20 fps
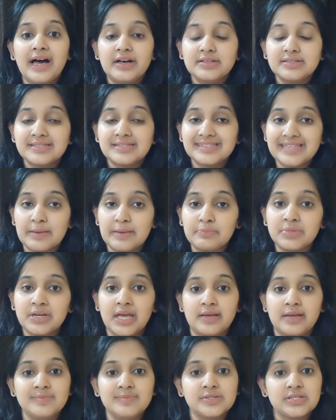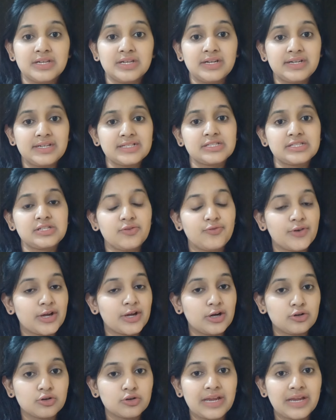Sometimes it is
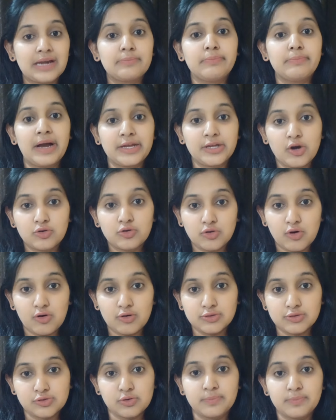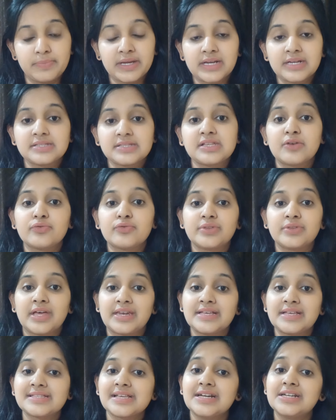difficult to get buyout also, because if there
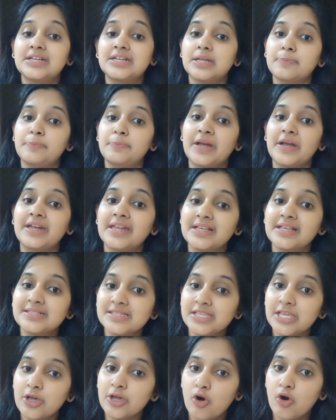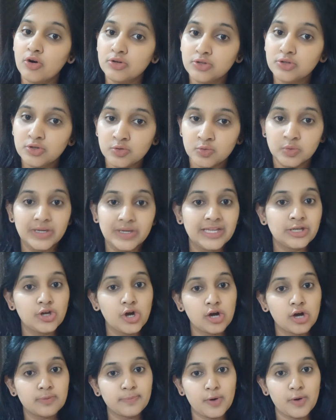is a dependency on you in
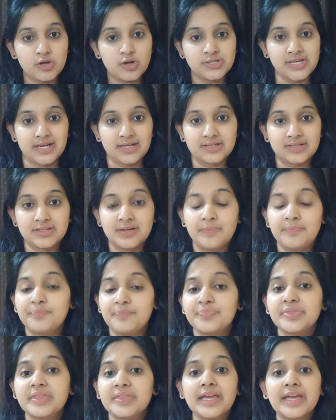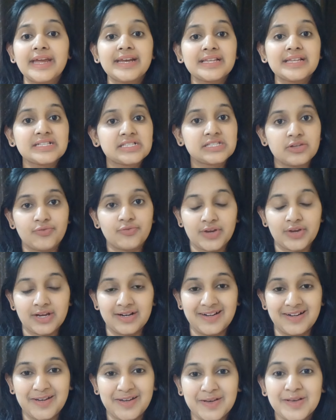your project, it is
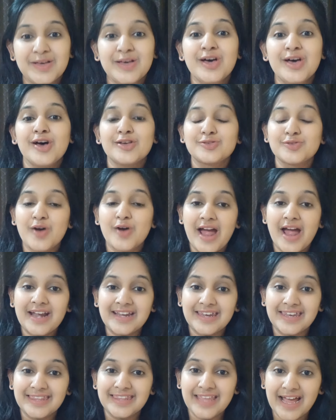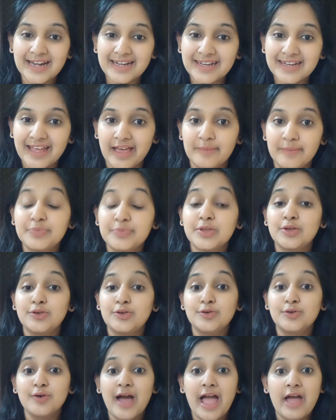difficult. So at that time
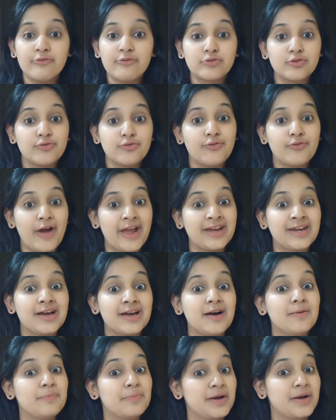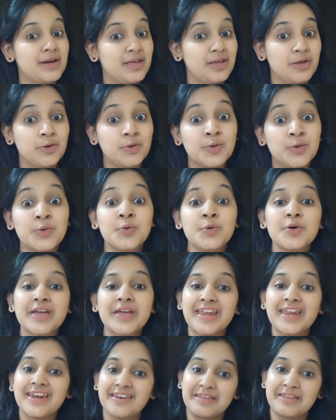you have to find a buddy who
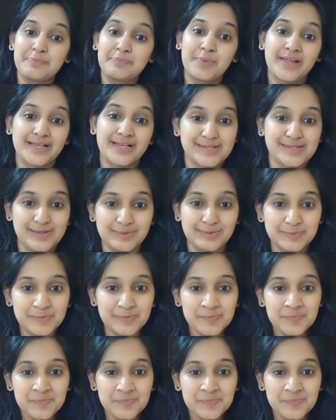can replace you,